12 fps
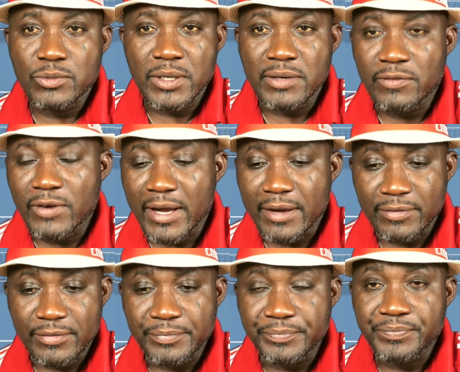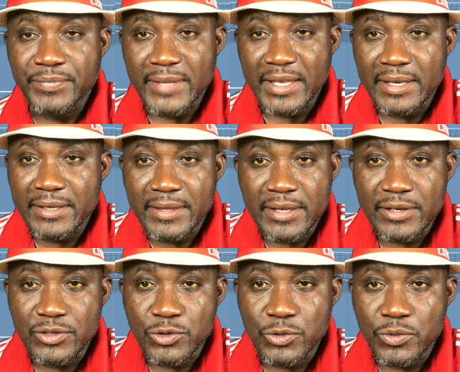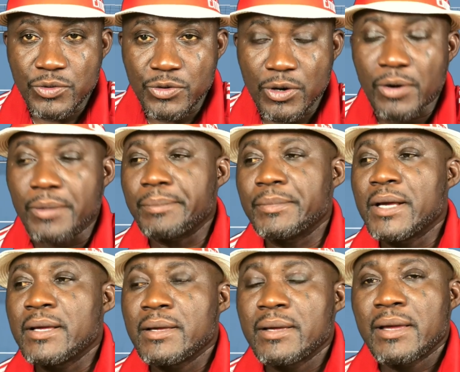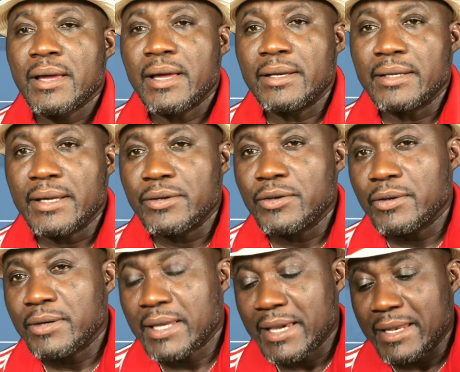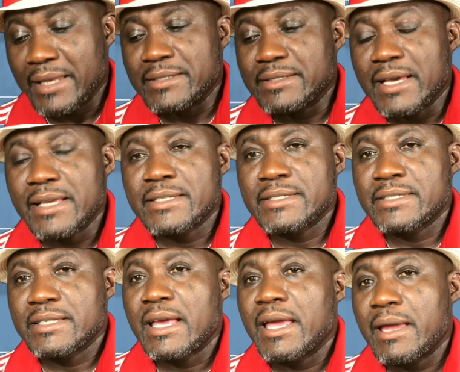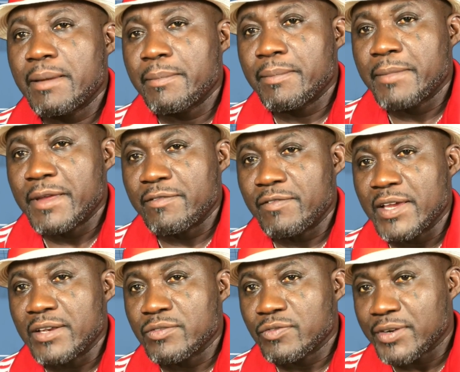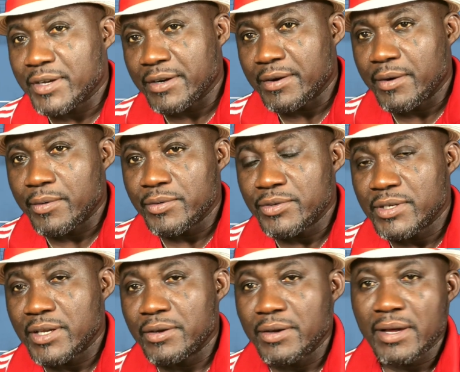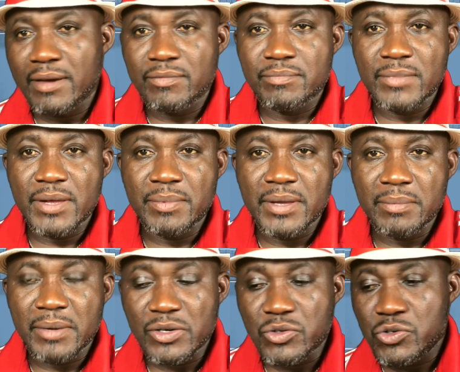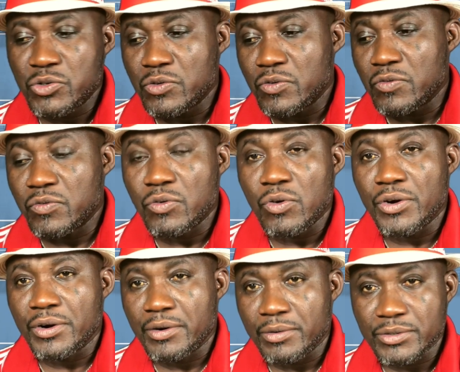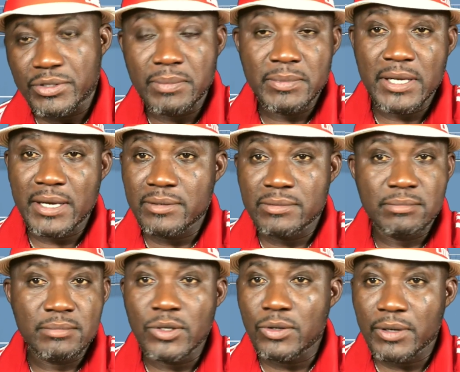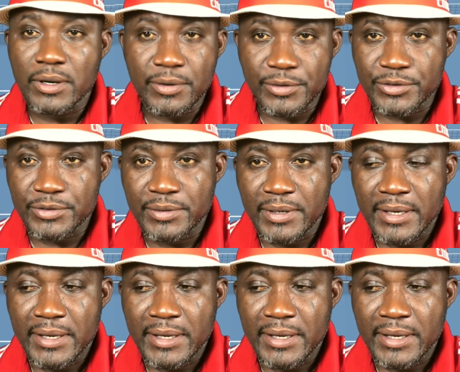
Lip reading: 25 in a 32 draw. And then you look at the exact same event for the girls, and you have maybe about 2, 4 girls, sometimes no girls.